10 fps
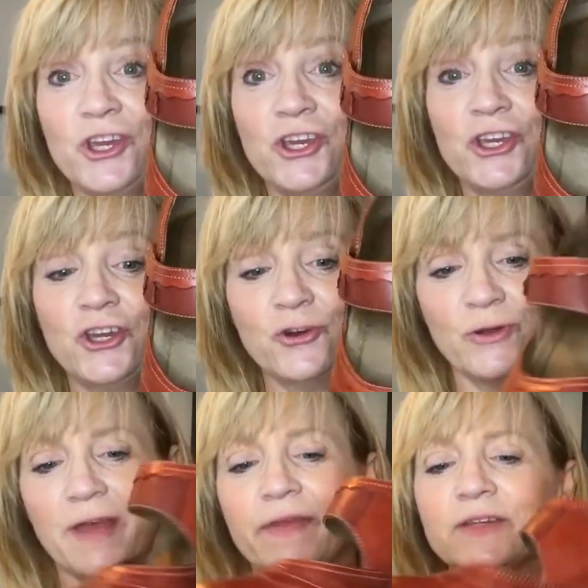
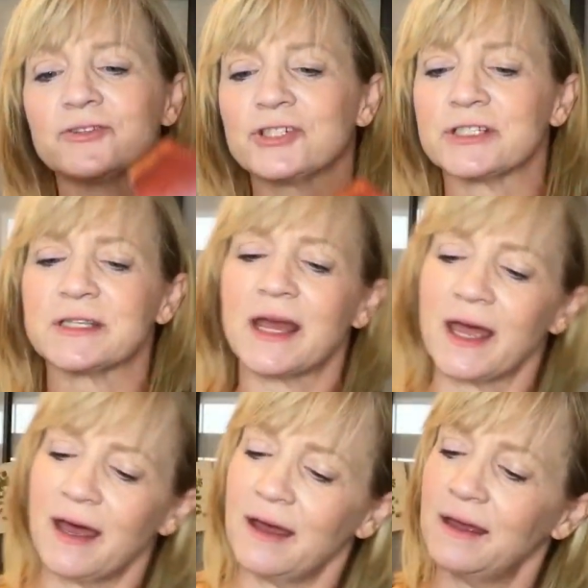cute. And these are just
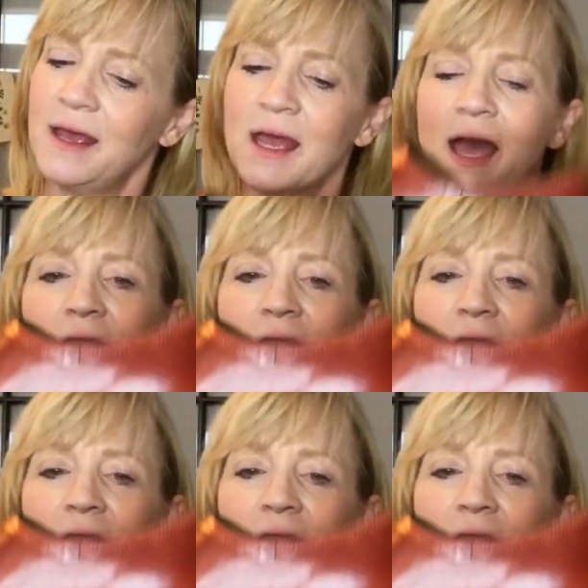like a kind